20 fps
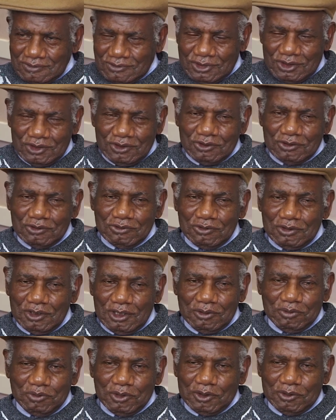For no
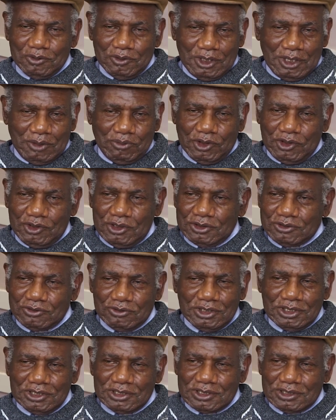apparent
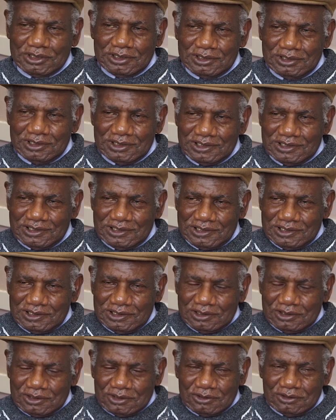reason.
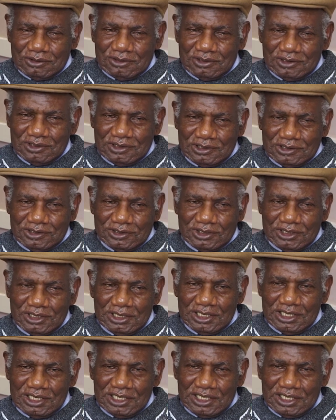So,
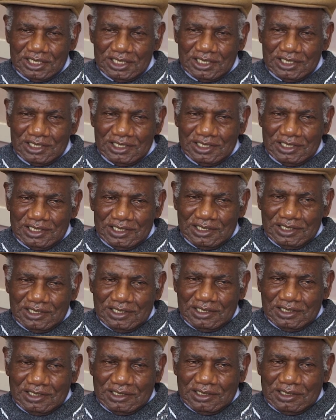see?
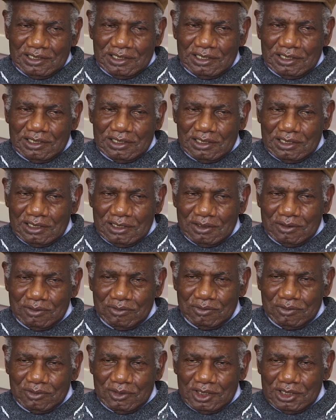And
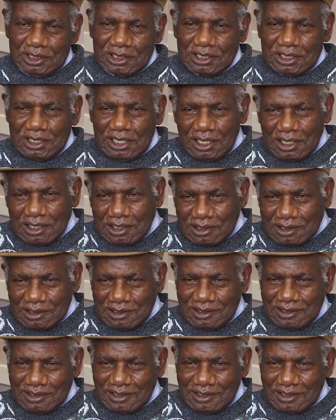again,